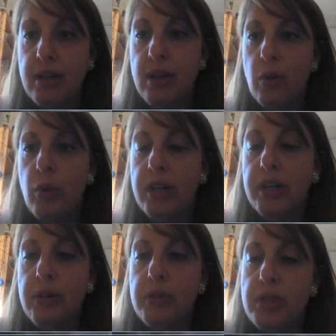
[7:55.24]
What are
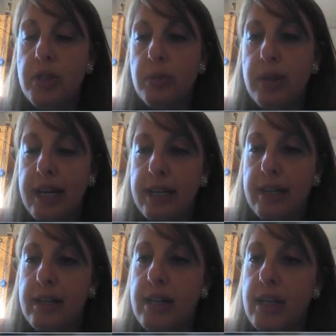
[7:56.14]
you
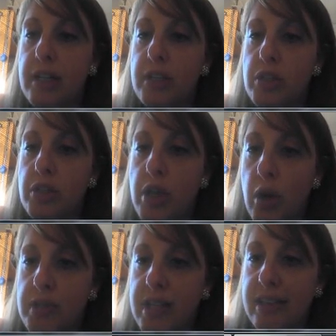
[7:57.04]
doing?
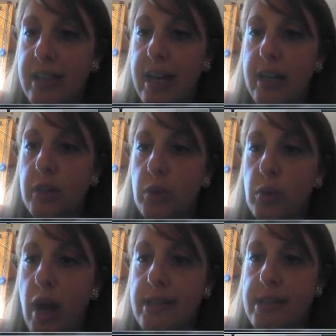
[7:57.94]
Josie then
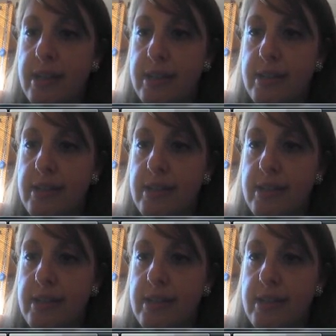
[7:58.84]
crosses